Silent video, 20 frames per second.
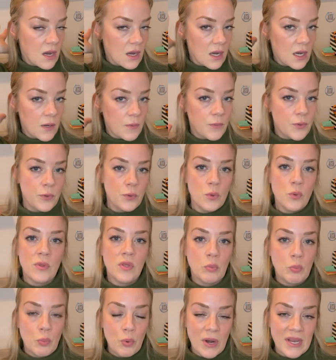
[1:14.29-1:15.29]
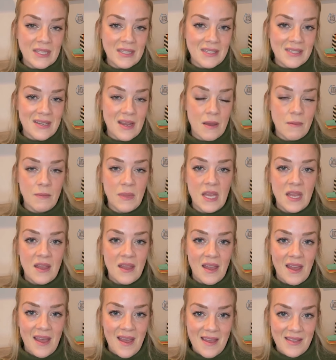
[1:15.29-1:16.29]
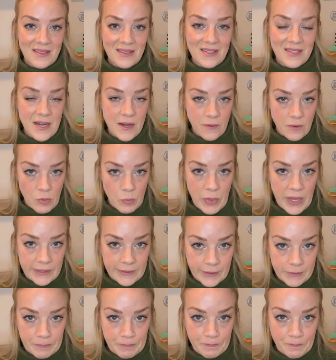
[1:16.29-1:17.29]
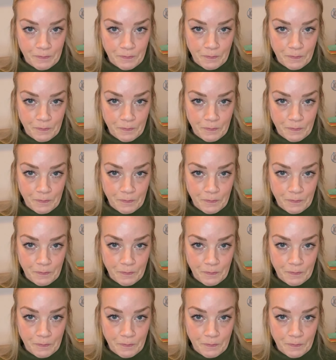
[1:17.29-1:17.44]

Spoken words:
up through the brainstem and cerebellum.